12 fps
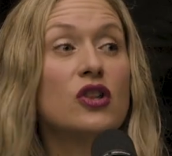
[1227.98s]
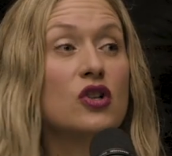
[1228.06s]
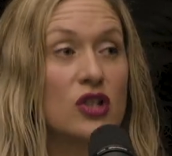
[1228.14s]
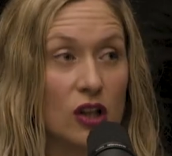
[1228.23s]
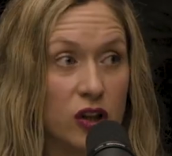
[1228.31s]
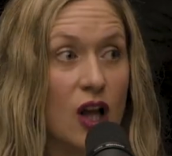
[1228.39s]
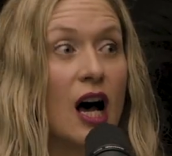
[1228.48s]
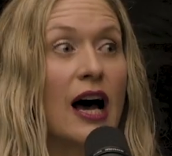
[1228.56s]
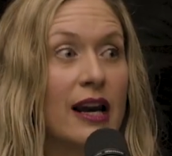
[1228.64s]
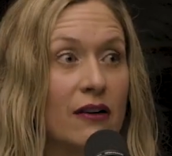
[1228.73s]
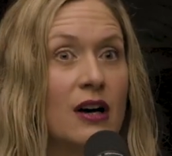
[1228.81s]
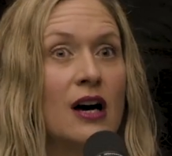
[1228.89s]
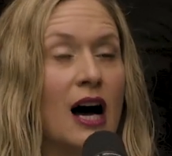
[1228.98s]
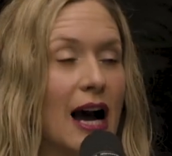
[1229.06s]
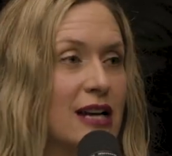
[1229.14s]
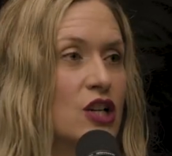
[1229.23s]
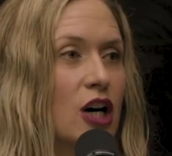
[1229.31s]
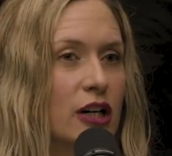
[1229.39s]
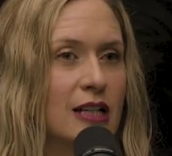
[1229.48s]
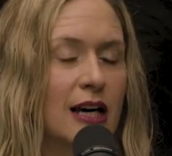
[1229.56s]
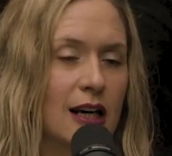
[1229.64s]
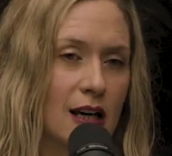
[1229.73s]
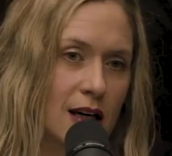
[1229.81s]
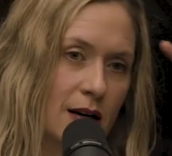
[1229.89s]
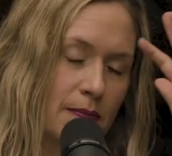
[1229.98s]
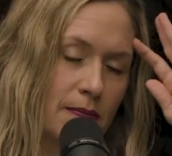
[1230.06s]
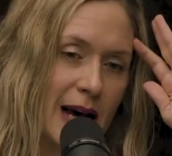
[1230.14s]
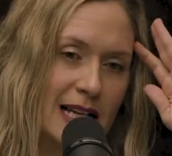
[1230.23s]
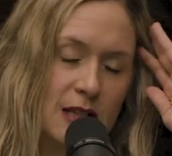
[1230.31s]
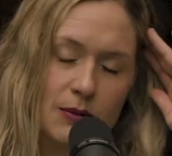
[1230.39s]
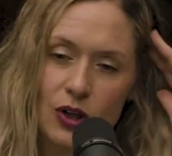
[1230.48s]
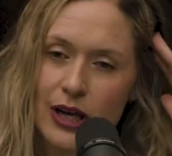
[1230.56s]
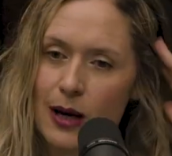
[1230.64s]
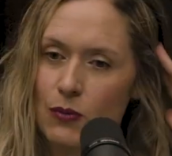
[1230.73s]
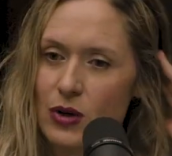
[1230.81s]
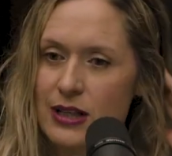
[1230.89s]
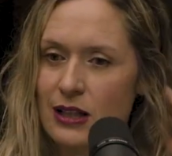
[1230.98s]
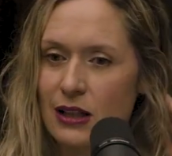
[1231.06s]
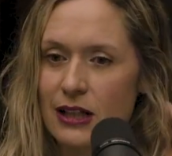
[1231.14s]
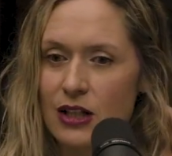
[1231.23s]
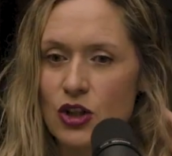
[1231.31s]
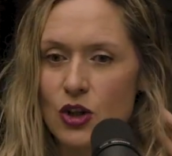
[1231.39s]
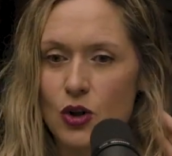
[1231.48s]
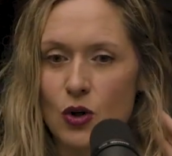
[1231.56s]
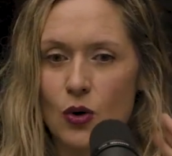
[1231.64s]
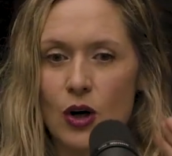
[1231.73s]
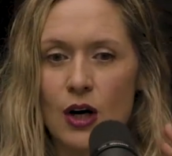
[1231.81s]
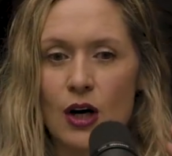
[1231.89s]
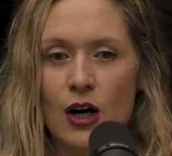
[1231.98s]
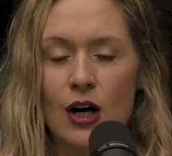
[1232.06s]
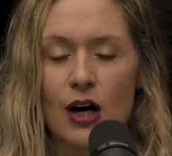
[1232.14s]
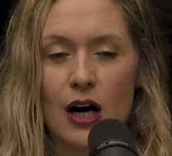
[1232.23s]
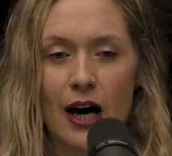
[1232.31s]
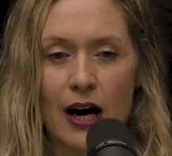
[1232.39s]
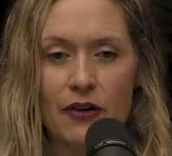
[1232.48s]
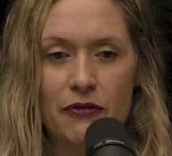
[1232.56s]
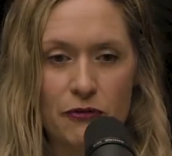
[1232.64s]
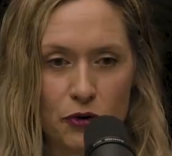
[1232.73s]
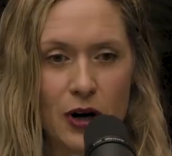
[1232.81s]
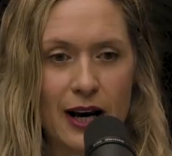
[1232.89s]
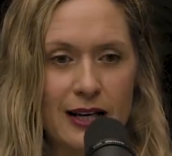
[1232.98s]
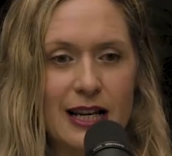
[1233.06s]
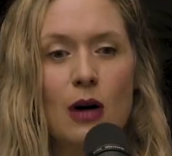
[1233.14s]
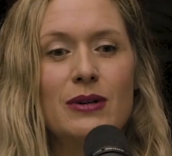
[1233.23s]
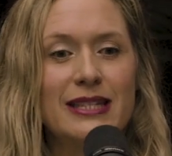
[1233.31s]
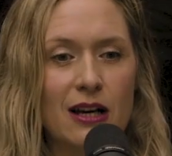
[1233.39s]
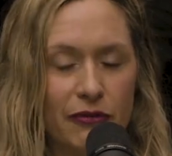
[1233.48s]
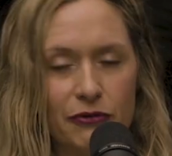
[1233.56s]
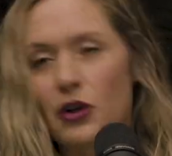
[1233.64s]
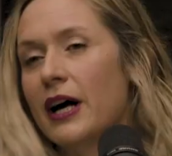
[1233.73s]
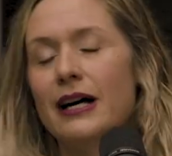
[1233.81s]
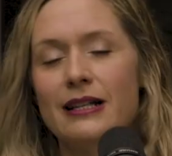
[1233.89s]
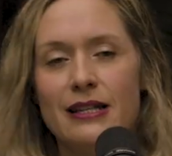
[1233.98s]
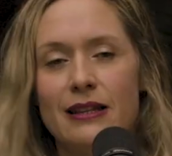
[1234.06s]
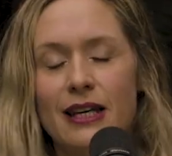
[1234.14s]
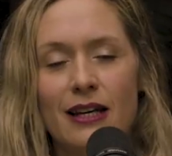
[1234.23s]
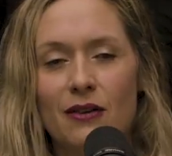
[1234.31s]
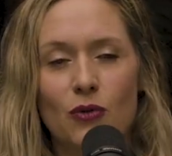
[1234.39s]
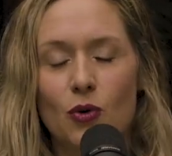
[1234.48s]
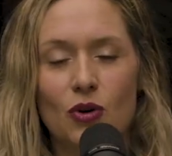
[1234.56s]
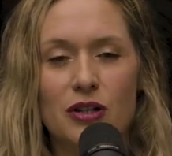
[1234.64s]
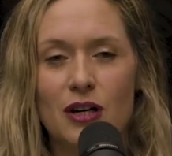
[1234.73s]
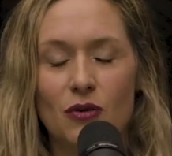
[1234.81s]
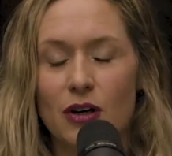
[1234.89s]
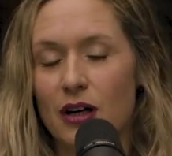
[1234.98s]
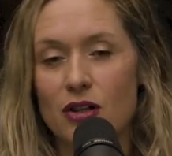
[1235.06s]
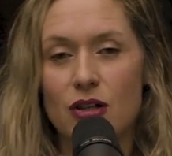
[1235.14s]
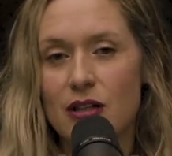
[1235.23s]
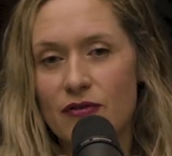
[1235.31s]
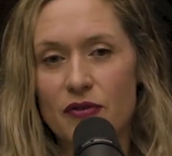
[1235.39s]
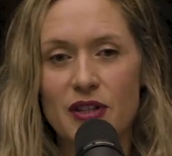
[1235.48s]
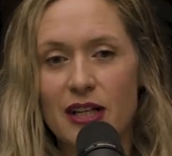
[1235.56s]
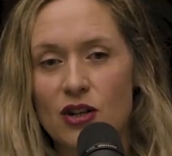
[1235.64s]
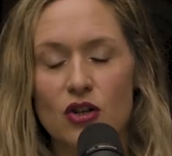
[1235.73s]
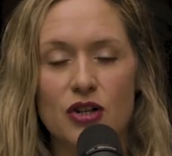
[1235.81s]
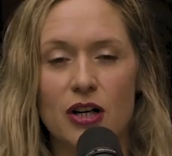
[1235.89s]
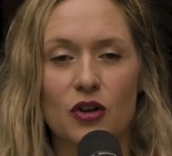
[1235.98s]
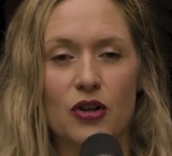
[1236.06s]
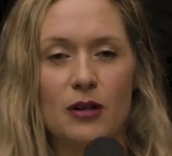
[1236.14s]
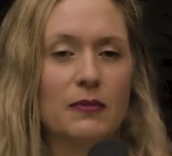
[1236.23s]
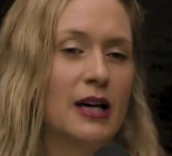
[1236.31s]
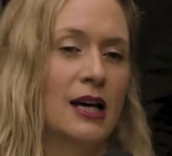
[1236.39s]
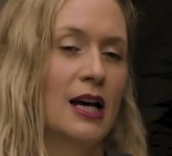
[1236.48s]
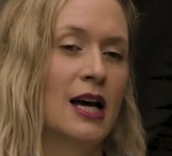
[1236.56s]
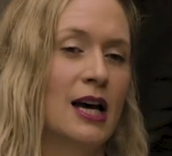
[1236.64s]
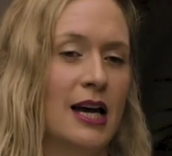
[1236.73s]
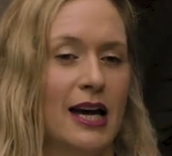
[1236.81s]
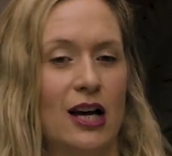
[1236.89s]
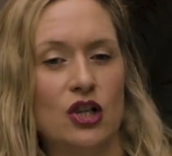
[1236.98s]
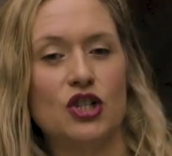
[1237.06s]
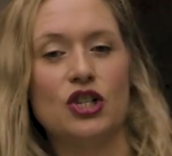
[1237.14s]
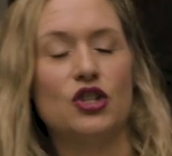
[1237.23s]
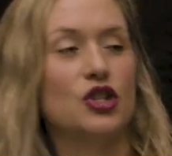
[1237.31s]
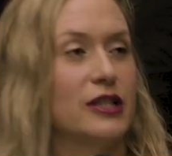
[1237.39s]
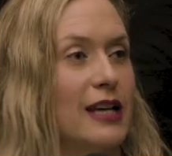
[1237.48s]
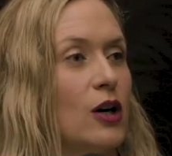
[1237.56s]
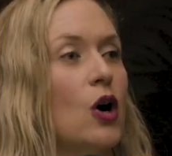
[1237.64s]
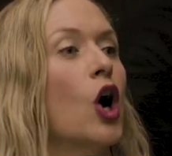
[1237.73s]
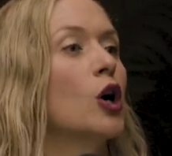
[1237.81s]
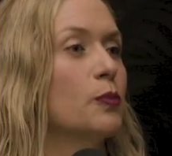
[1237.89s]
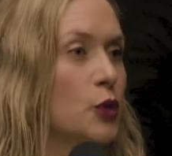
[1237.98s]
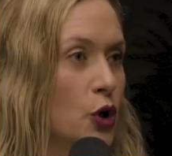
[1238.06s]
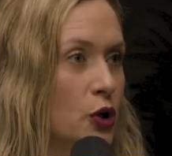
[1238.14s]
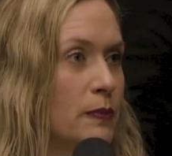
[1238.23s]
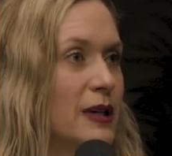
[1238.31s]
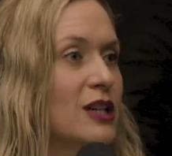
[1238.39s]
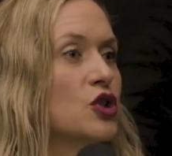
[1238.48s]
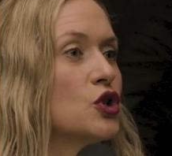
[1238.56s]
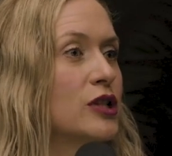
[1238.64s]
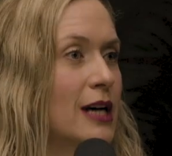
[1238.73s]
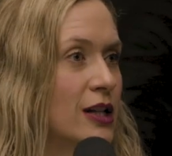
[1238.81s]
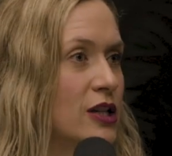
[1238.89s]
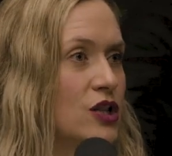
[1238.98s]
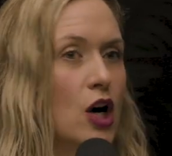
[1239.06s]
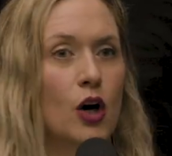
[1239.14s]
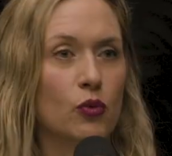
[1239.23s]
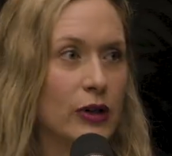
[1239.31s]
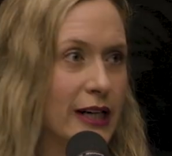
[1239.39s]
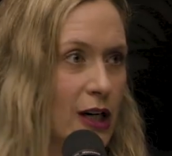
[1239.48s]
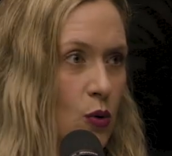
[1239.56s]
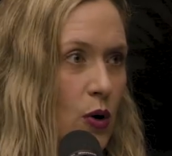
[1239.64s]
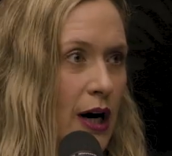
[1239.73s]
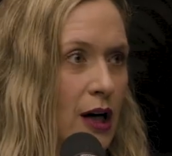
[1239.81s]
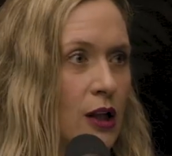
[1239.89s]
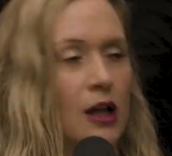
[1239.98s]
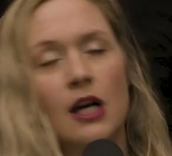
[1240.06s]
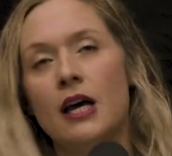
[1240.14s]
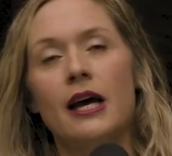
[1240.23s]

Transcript: There's a lot. I talked at a basketball game recently to a friend. I would say friend, and then, of course, I realize she's 15 years younger than me, and she's just, like, heartbroken because her son's not reading well.